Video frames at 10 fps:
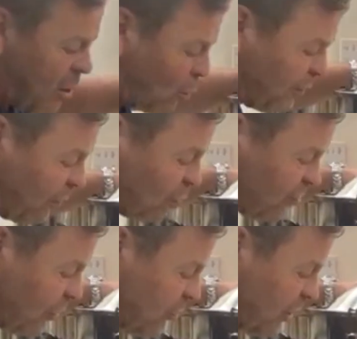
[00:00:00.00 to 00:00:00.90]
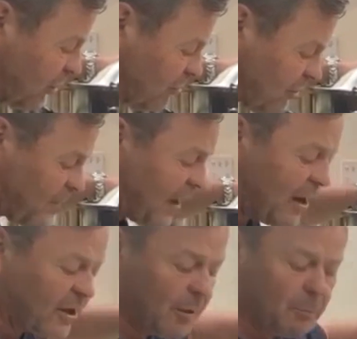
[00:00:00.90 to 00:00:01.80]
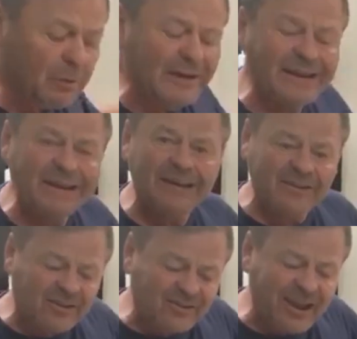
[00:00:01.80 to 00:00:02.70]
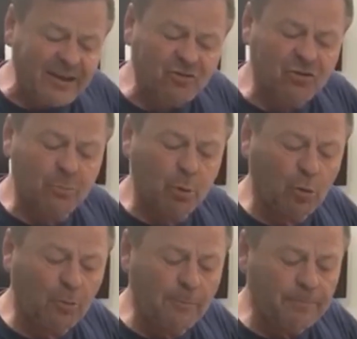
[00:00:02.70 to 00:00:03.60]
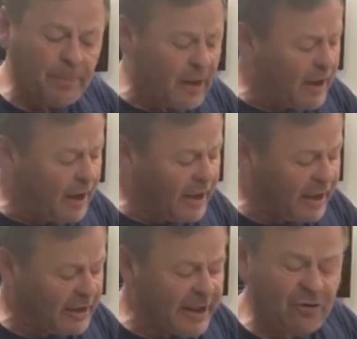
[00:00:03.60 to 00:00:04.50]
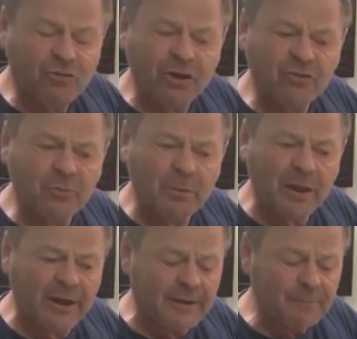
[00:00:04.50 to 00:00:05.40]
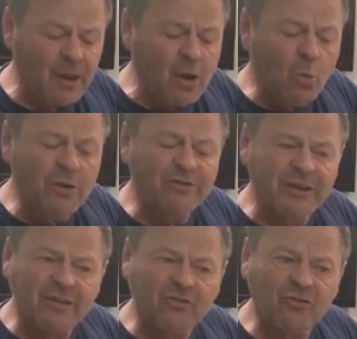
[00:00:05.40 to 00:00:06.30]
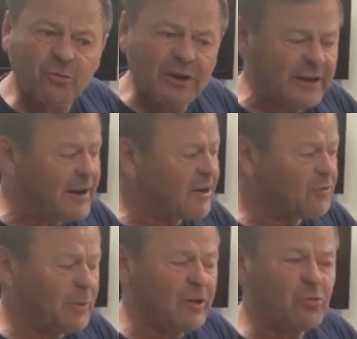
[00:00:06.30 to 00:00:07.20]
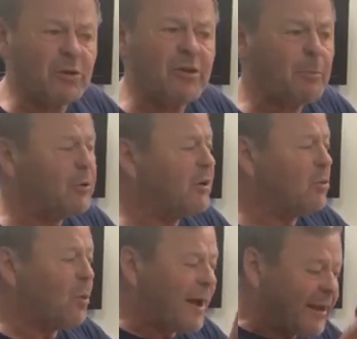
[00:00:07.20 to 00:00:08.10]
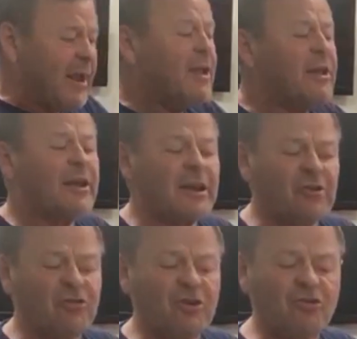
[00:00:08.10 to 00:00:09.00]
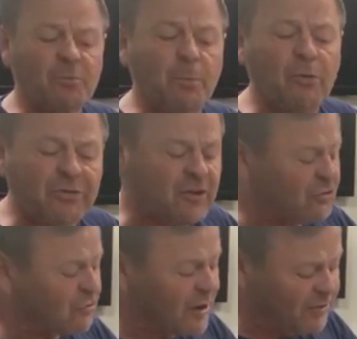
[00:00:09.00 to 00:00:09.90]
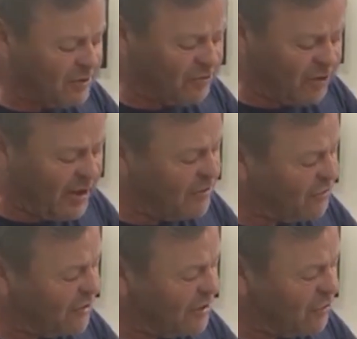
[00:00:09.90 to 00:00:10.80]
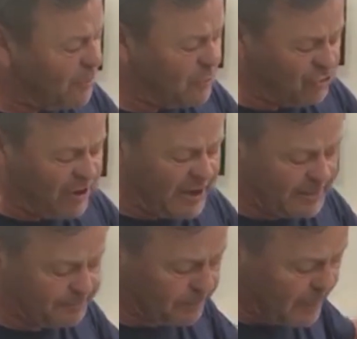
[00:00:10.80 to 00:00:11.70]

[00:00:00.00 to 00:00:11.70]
We've also got a completely detachable electric supply. We think this is really nice because when you put it away, you can actually just put this straight inside your machine.